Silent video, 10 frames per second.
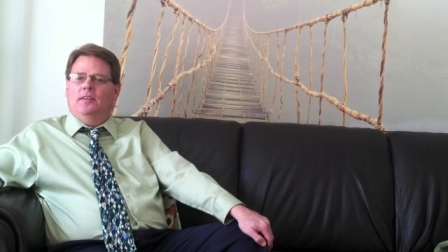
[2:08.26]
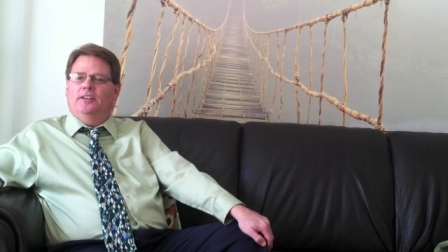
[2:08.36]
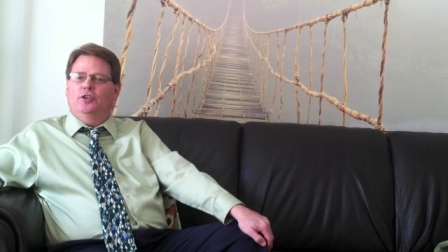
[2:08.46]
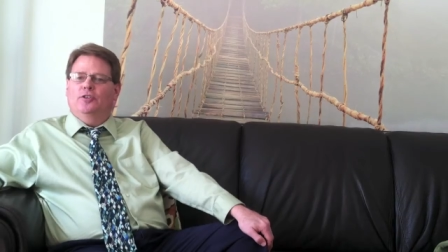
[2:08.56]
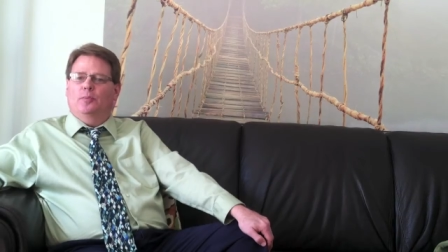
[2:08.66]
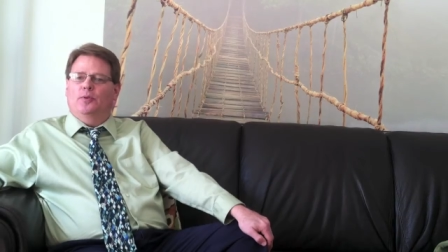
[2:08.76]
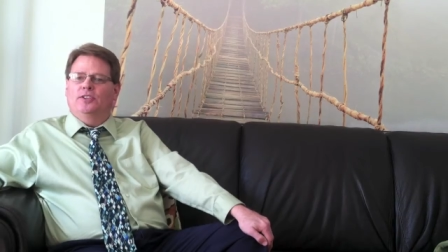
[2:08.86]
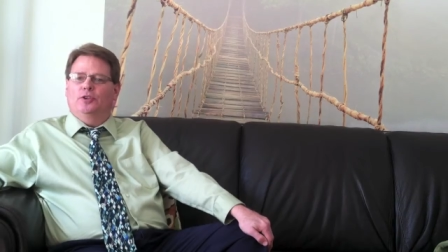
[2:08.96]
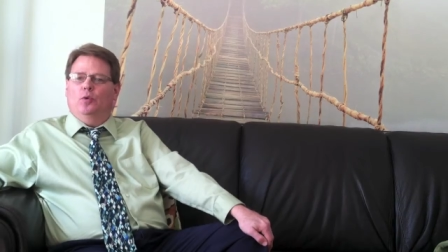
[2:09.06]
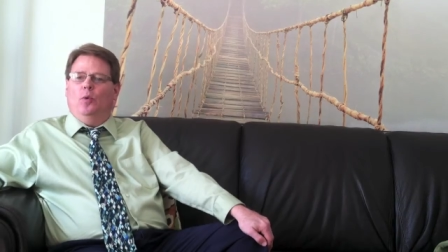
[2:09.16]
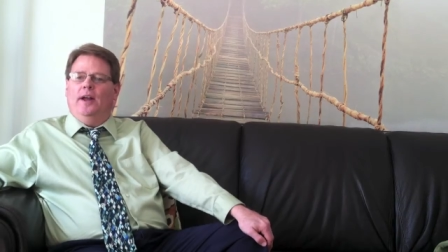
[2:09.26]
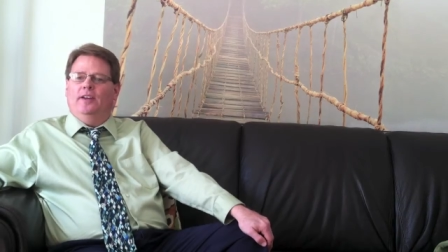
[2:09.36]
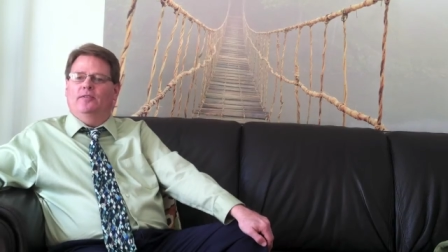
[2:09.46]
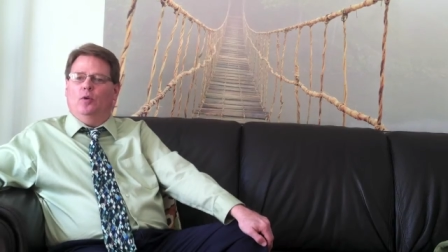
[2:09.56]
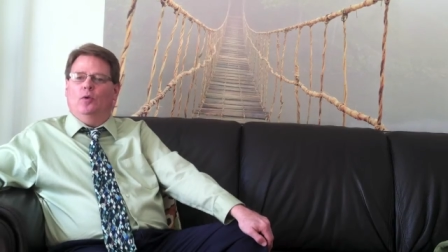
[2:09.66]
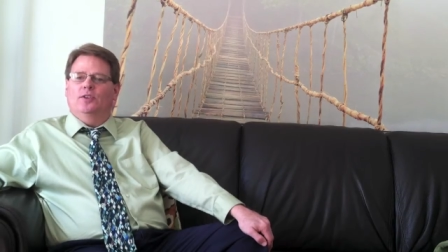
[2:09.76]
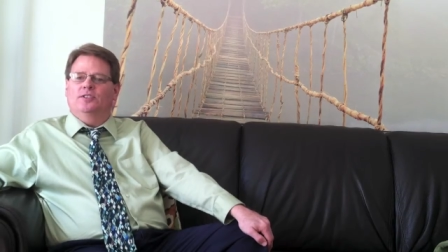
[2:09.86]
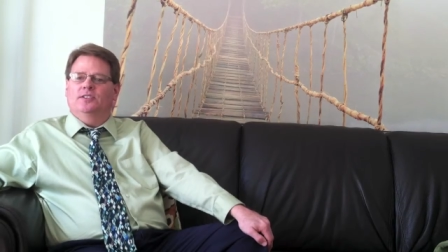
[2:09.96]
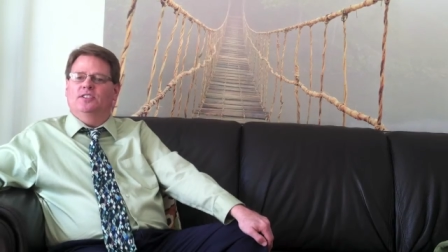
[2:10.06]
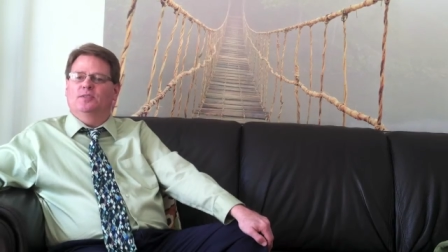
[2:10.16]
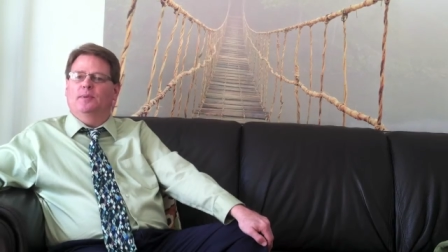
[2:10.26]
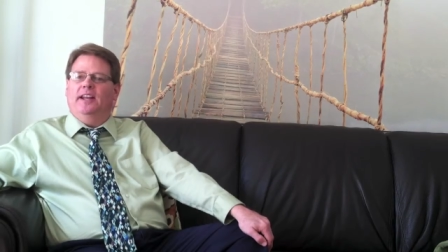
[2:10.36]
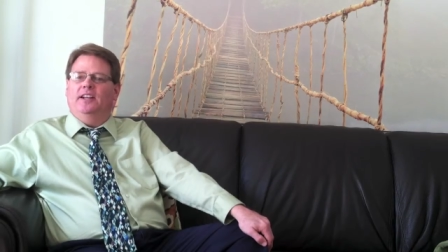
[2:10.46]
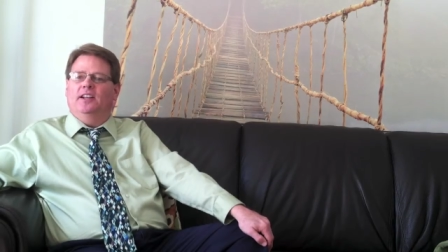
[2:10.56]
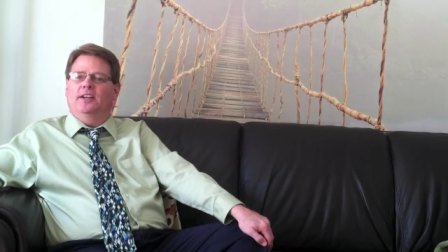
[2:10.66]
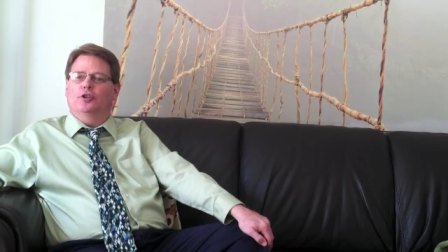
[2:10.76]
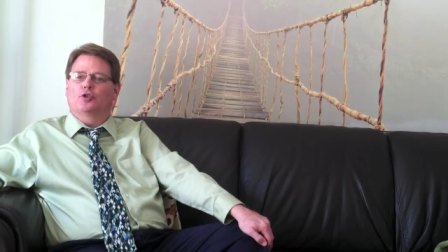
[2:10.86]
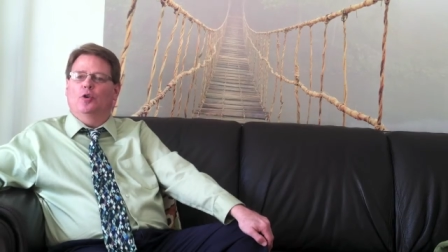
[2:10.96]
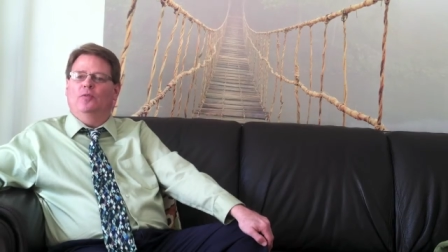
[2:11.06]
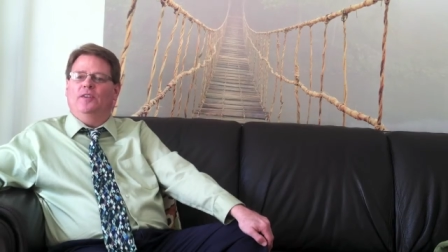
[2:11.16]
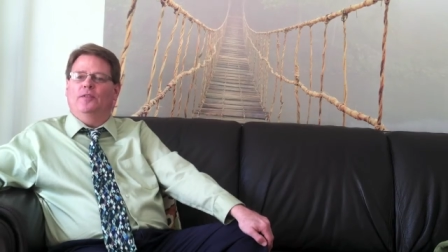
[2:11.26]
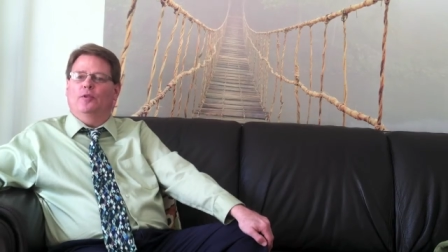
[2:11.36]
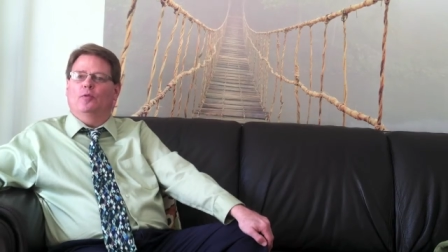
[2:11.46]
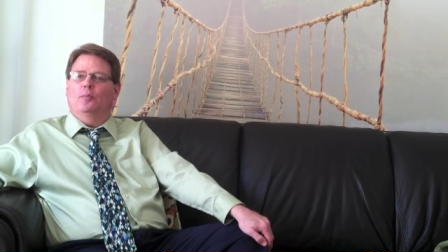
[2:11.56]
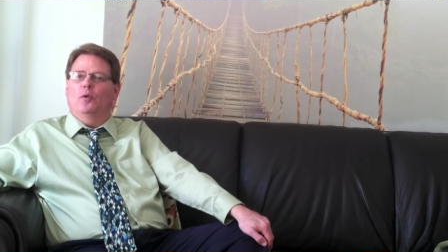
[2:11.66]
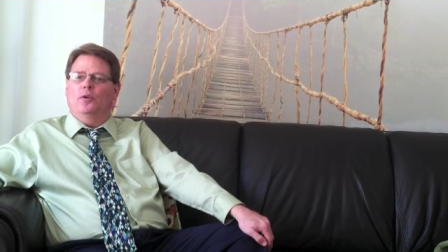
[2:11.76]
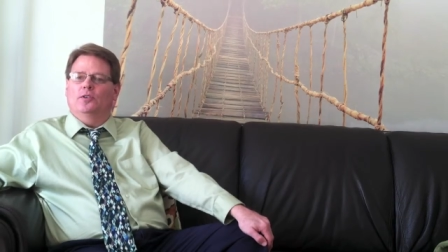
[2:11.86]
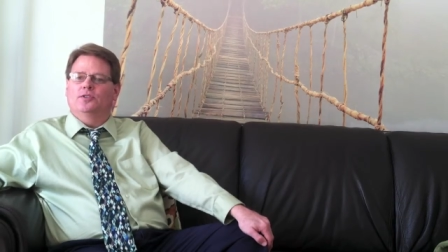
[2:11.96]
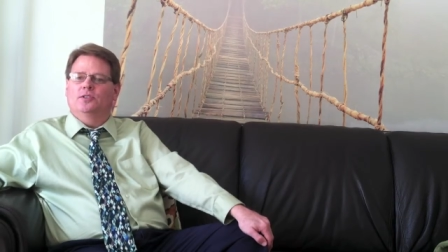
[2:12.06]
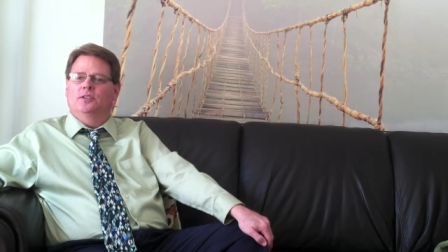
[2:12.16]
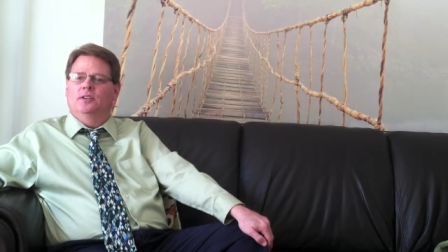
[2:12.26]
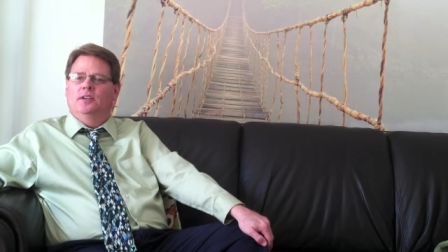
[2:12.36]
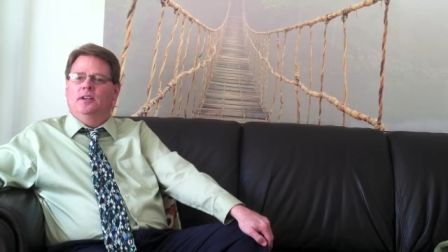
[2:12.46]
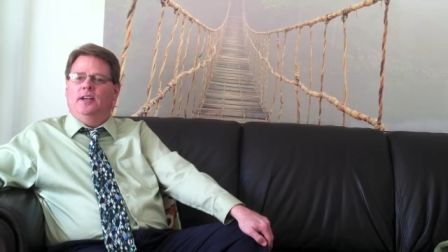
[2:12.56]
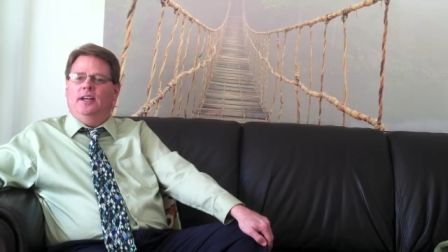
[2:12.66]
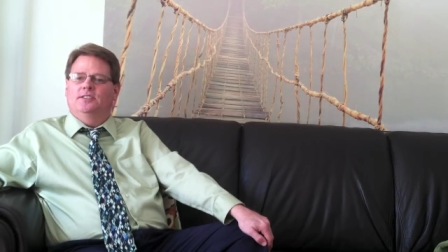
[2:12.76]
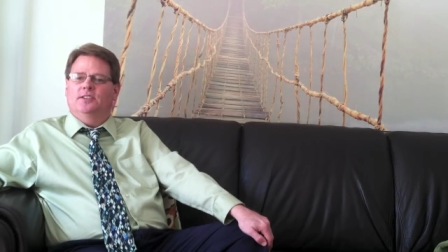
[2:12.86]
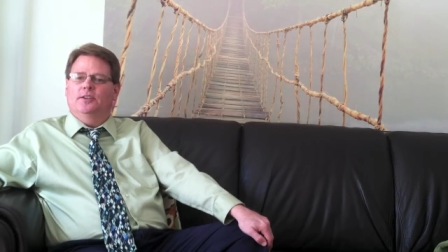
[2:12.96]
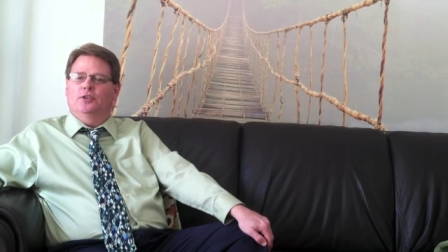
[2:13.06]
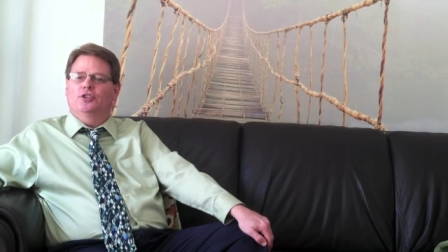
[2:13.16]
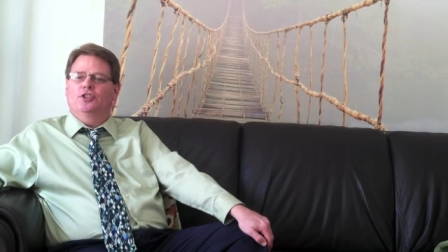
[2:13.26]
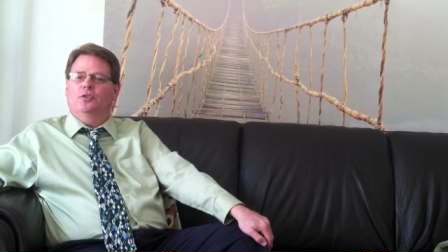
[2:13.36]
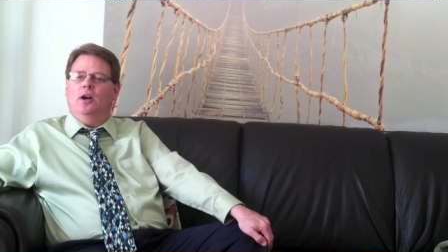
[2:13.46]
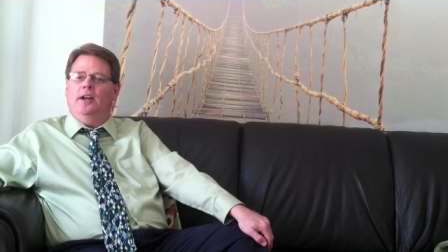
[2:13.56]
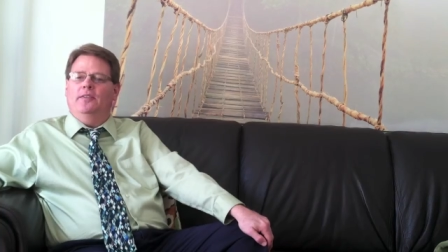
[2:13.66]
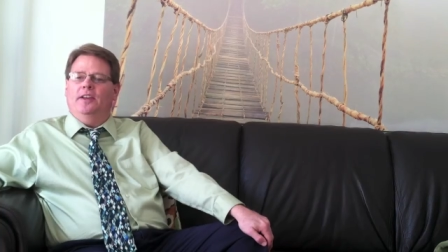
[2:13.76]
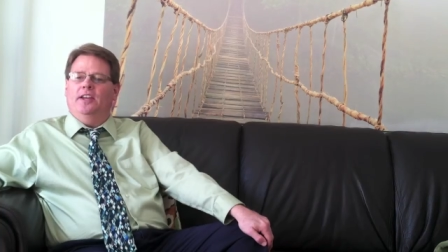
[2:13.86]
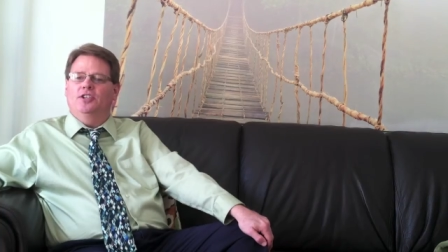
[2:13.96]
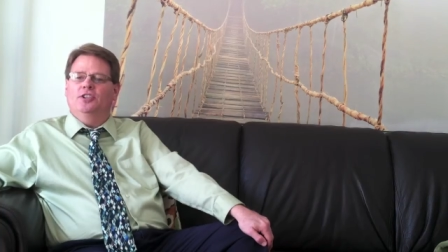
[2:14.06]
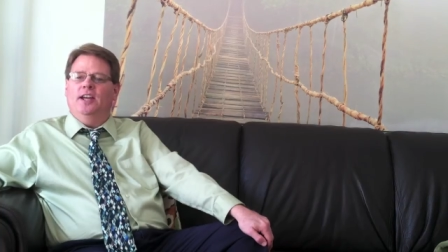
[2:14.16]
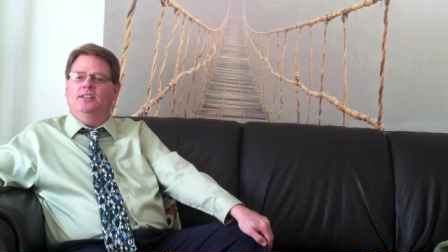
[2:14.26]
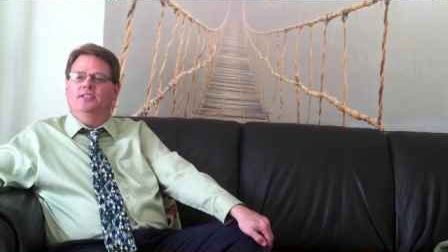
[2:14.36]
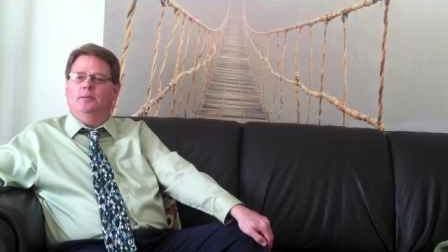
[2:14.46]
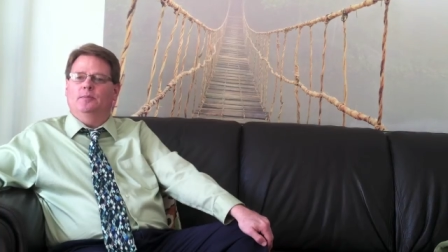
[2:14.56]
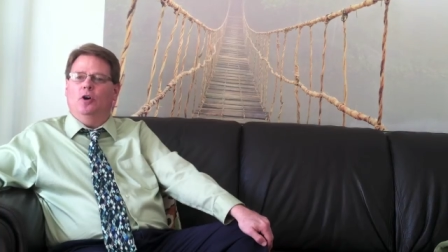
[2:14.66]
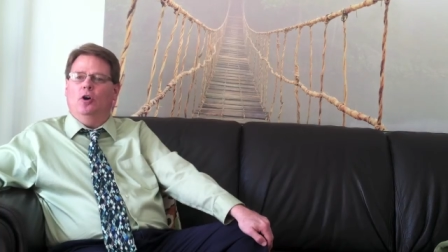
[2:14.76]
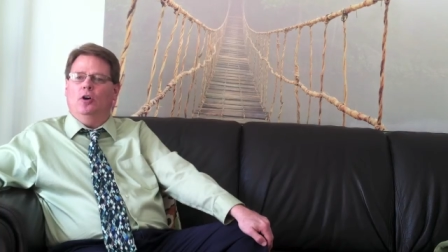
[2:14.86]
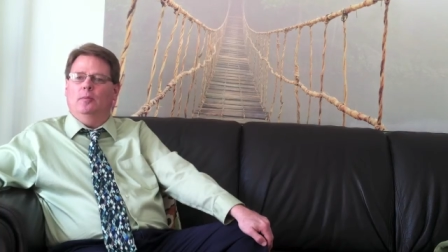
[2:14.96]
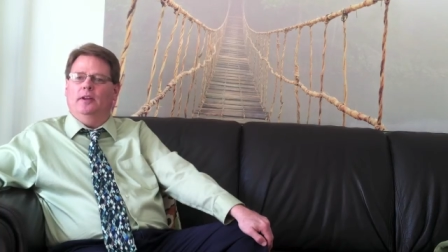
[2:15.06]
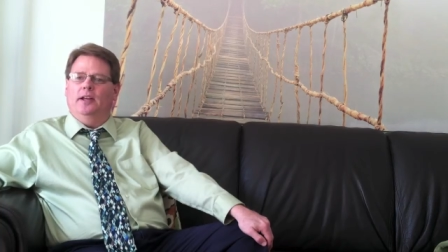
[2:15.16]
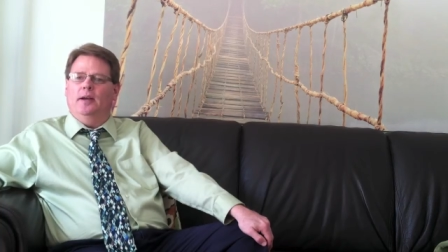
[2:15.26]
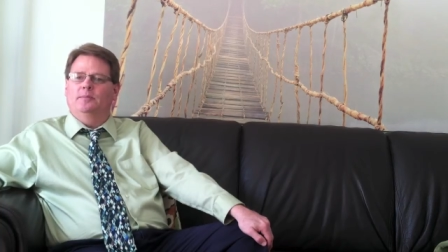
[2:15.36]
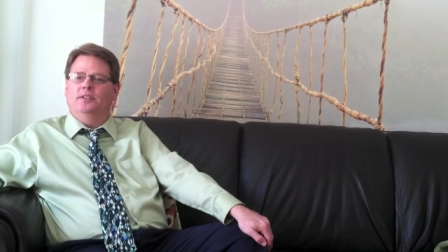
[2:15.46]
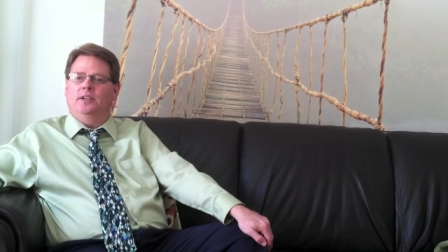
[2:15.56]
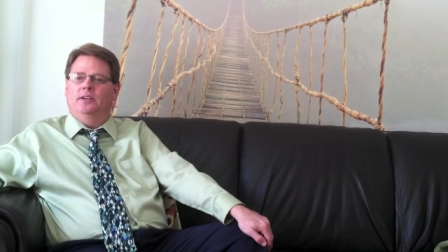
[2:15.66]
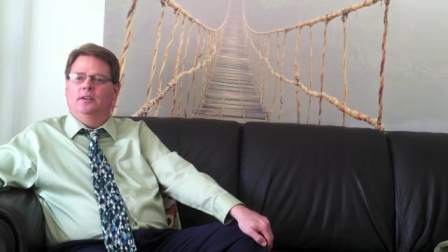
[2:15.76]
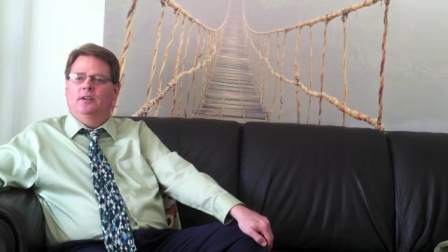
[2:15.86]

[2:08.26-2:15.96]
They took the printer away, of course, and displayed it like a trophy for the reporters. Its little shrine in the kitchenette seemed horribly empty.